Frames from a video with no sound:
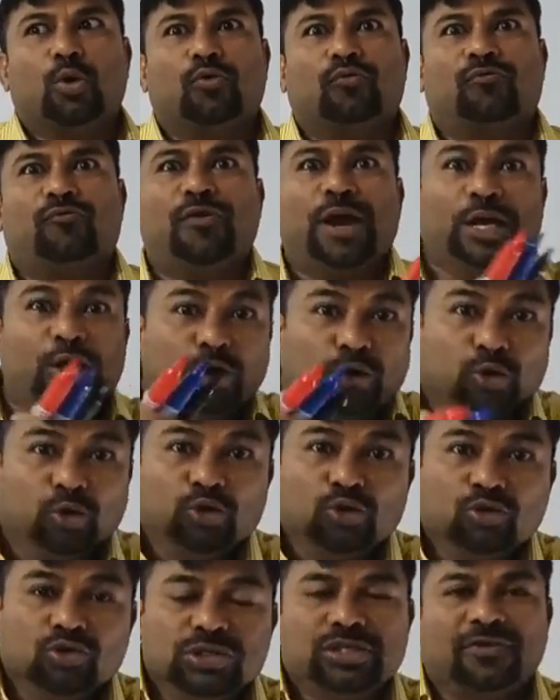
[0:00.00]
when
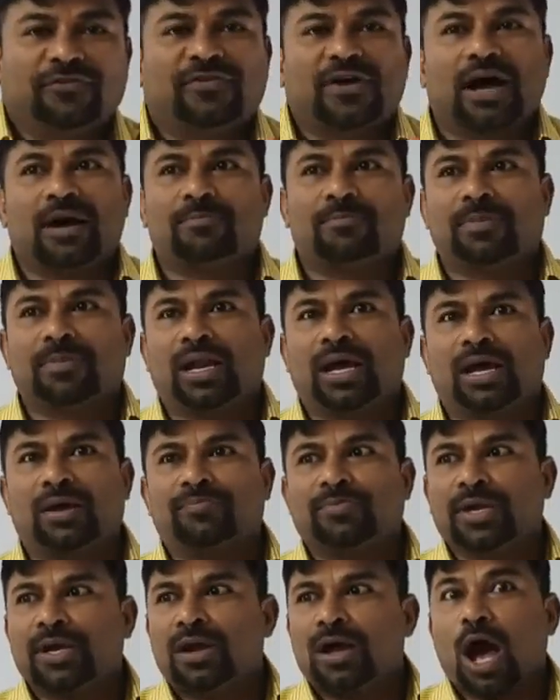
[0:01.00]
to use the
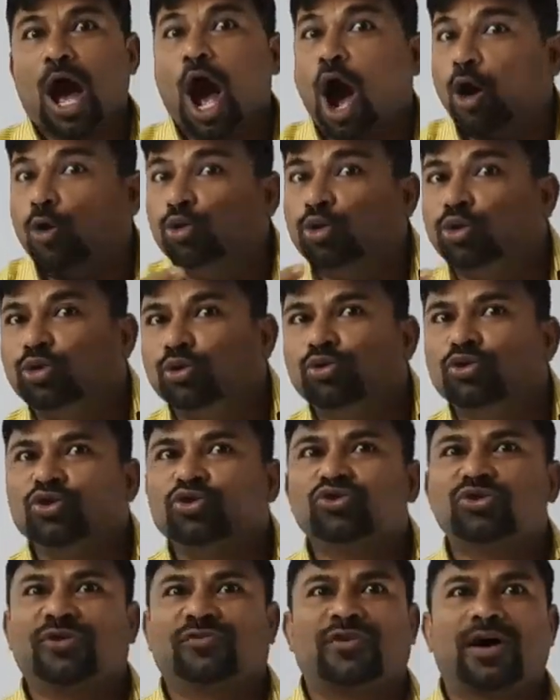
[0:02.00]
formula, how to
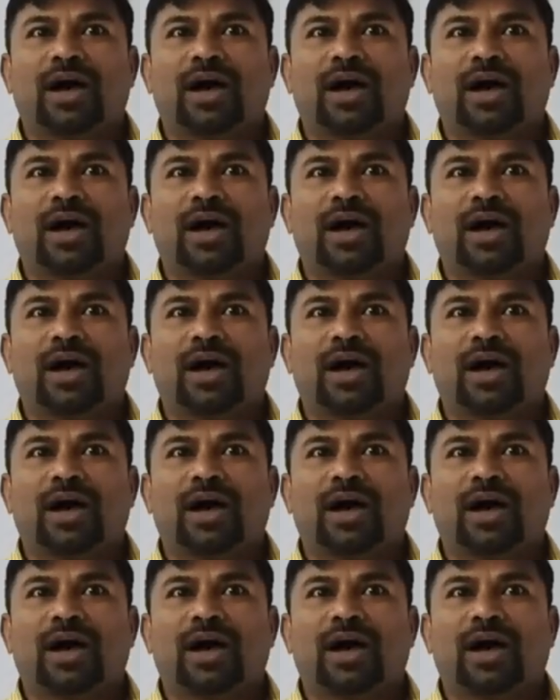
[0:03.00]
use the